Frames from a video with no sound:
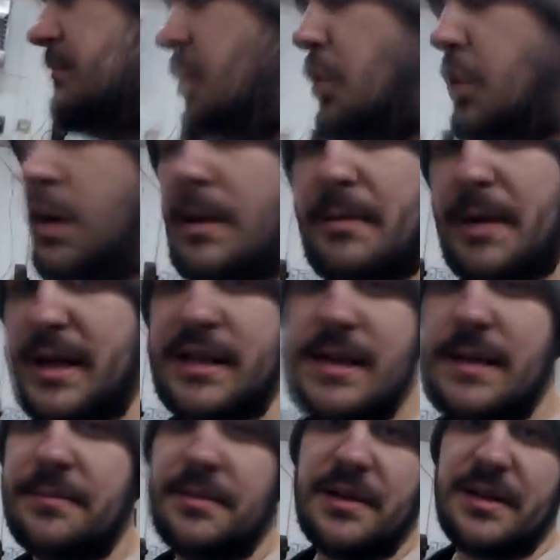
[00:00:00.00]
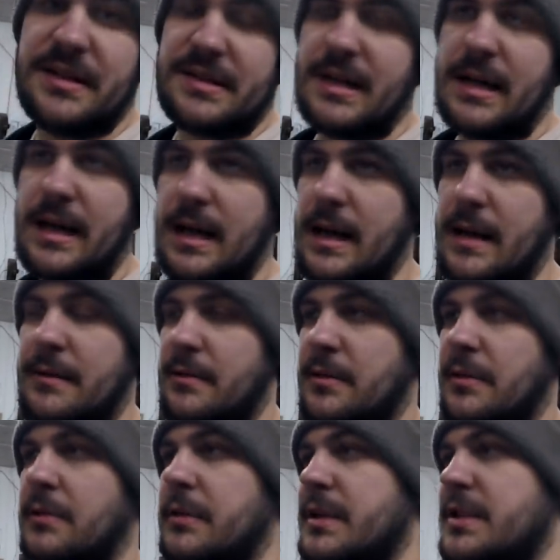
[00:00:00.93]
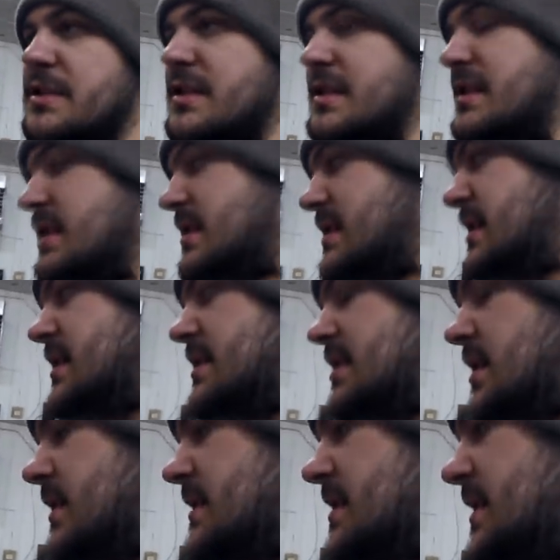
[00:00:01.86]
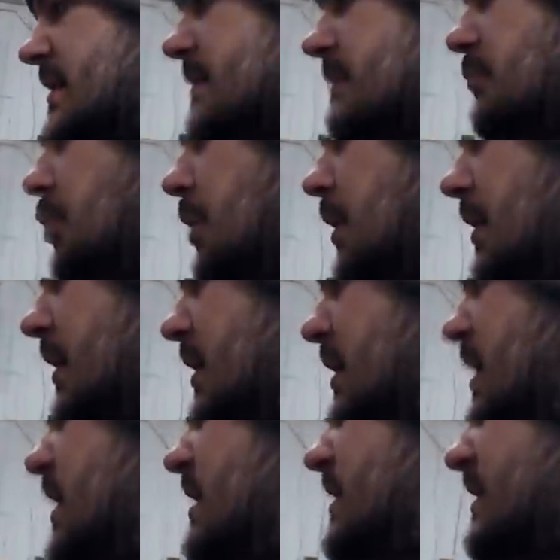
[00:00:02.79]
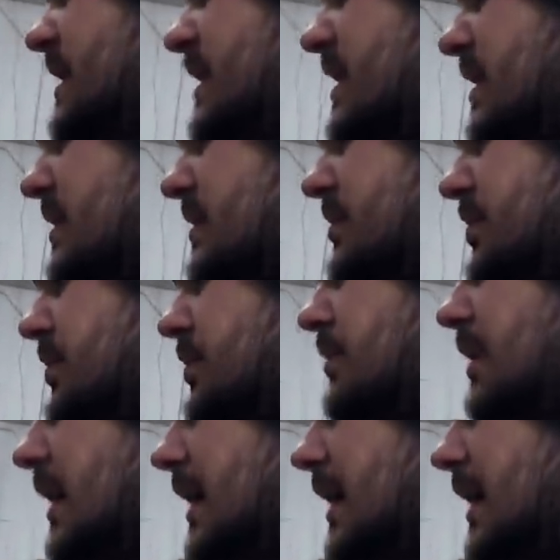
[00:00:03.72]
or I might keep this. I, I don't know. It's just this thing's going to take some work to get to...